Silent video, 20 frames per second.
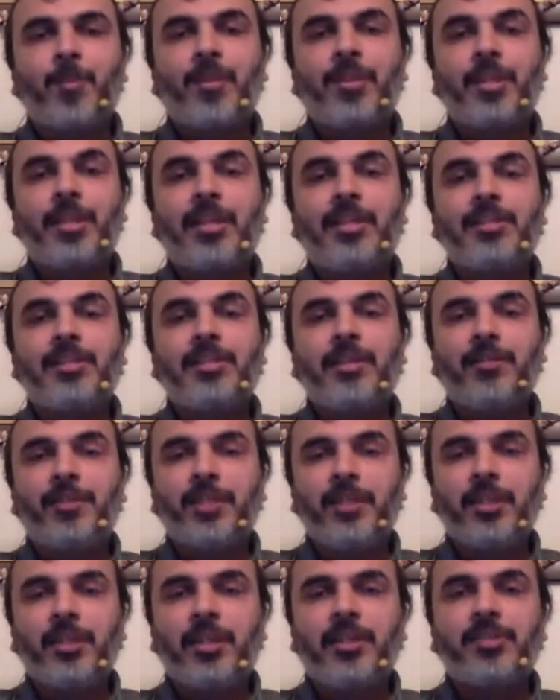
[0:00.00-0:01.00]
there is
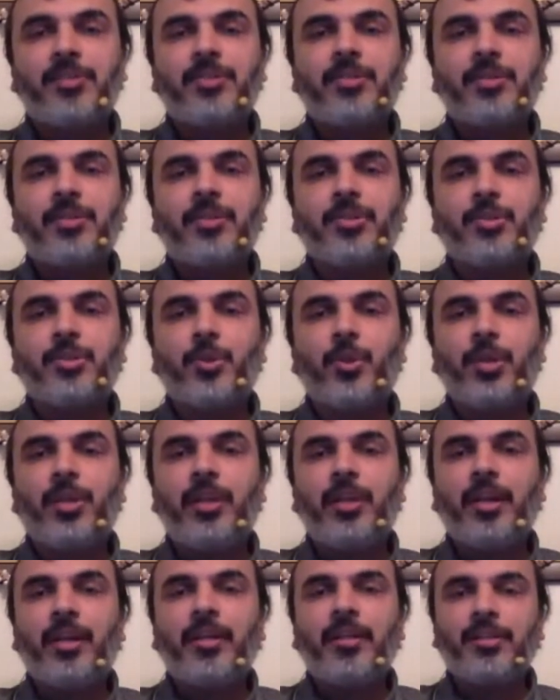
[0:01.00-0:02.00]
nevertheless a
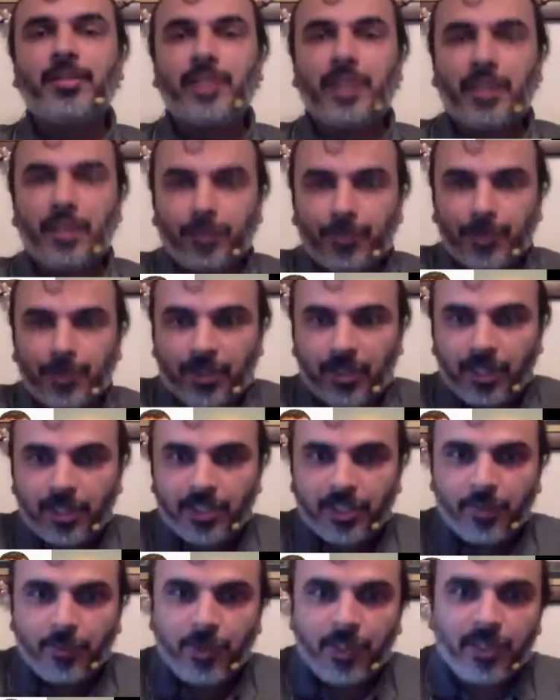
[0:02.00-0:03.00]
storyline set up in the
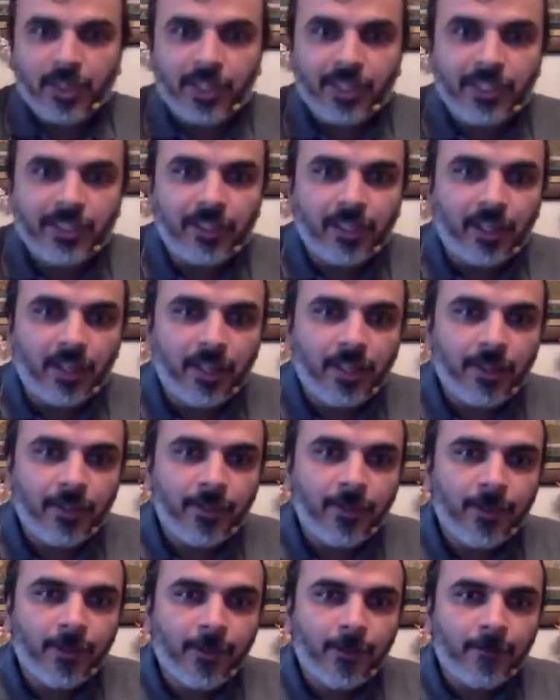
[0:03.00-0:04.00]
Ashtavakra Gita,
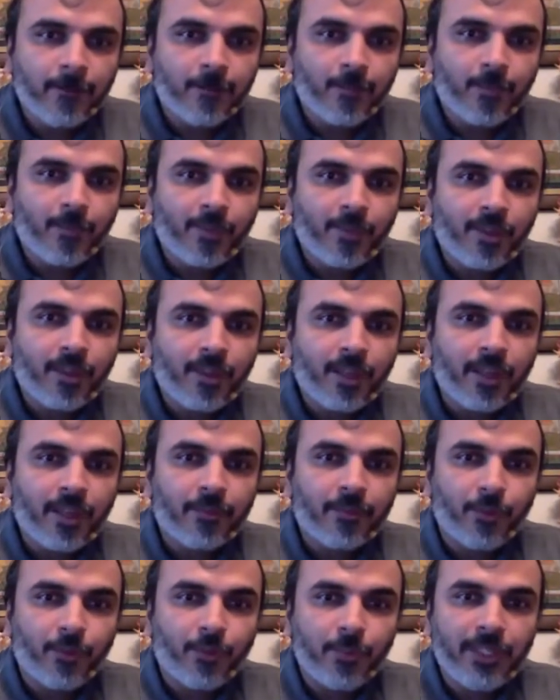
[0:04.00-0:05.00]

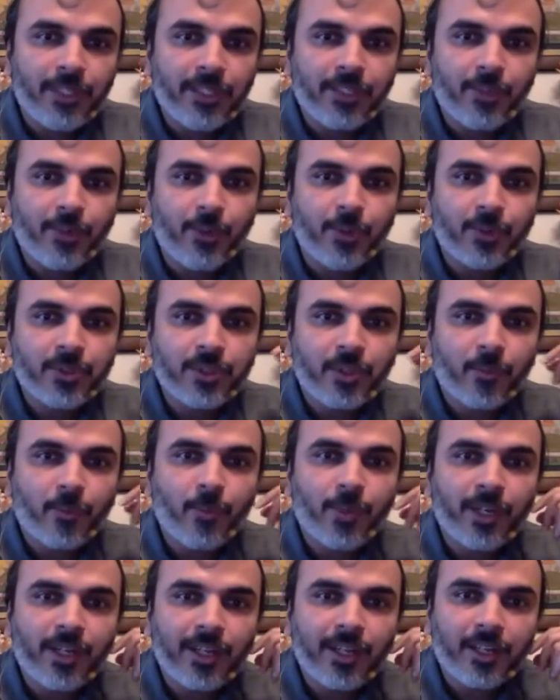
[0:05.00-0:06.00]
and for me it goes
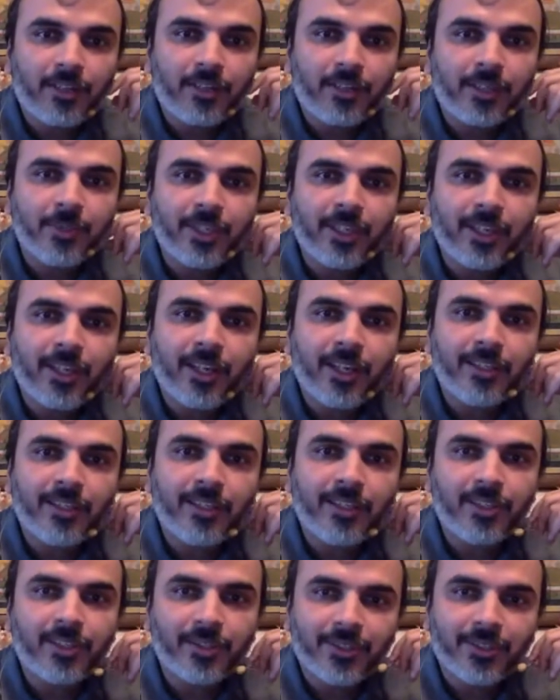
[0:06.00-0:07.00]
somewhere like, something like
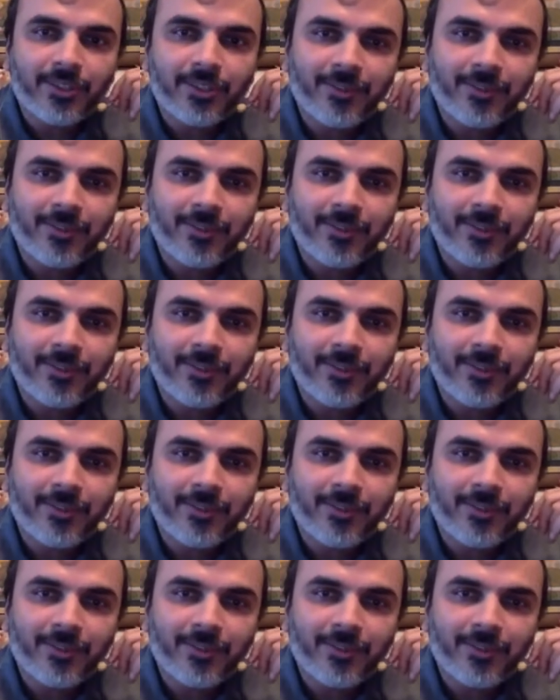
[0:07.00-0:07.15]
this.